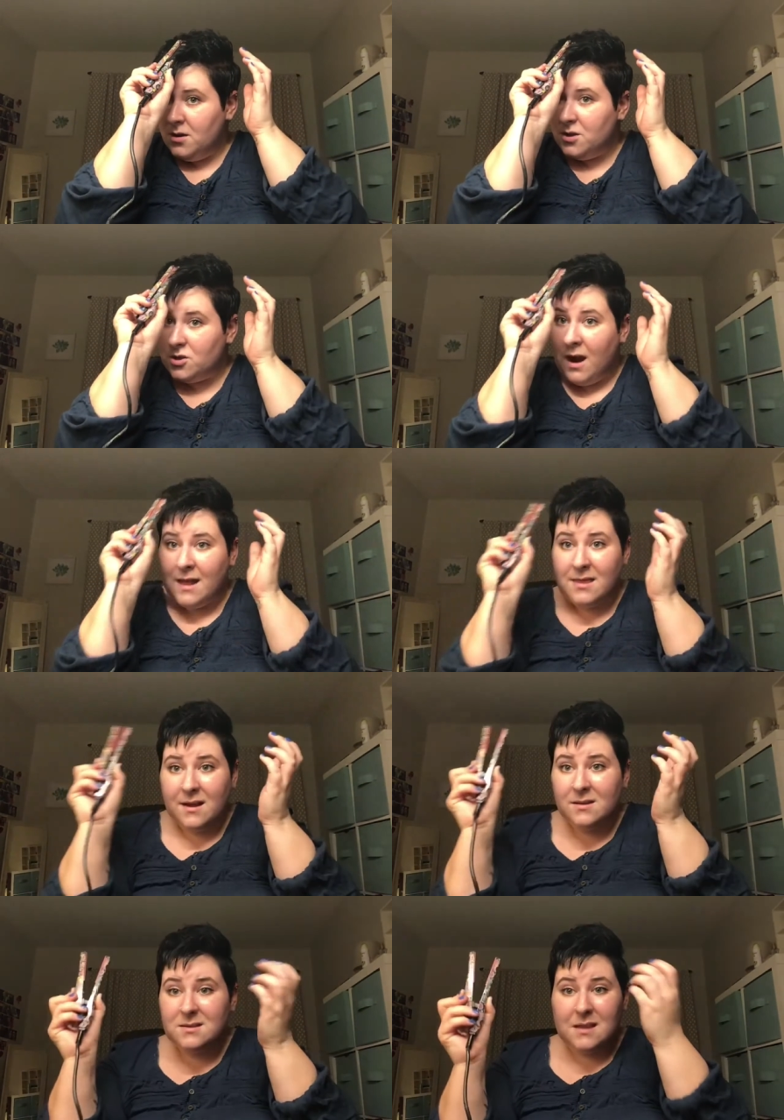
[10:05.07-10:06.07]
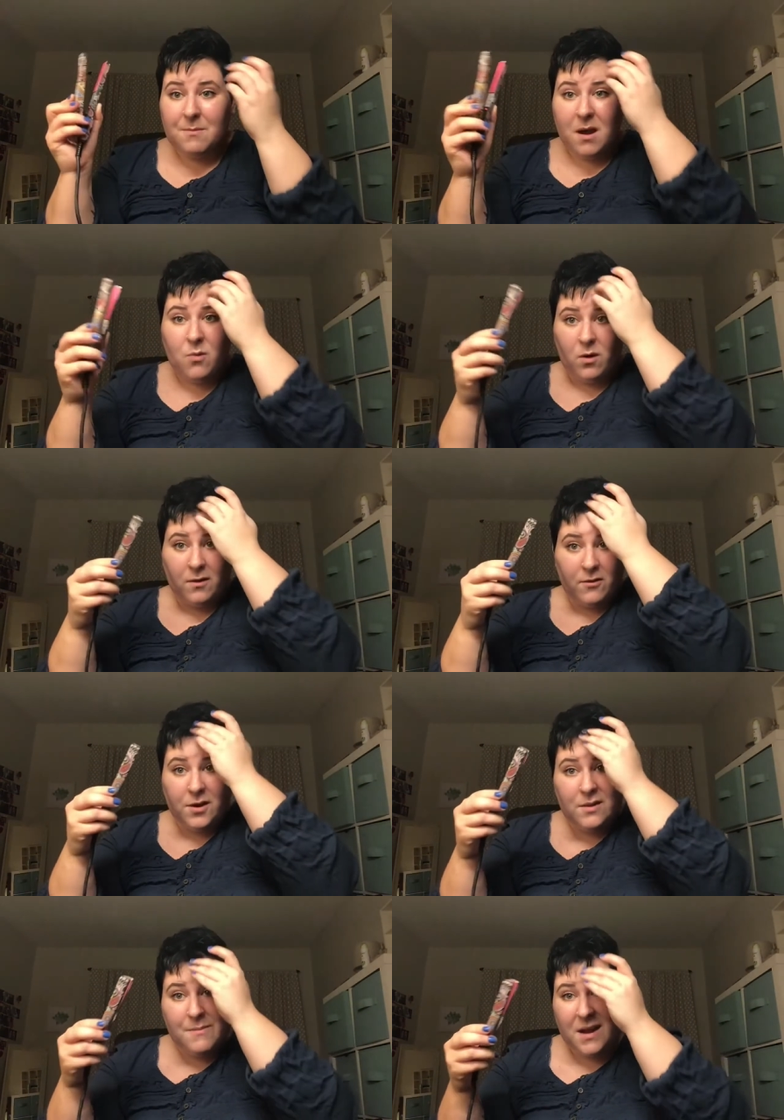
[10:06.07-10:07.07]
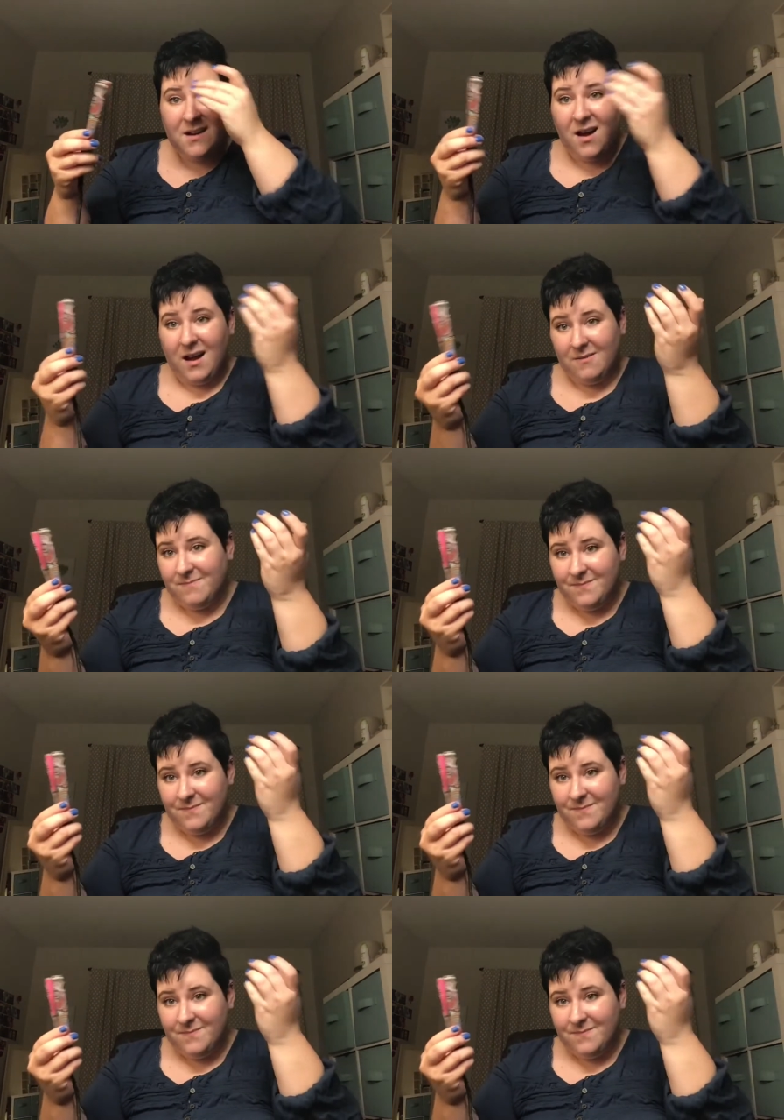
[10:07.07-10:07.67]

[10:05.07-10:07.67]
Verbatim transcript: Try things, they might work for you, they might not.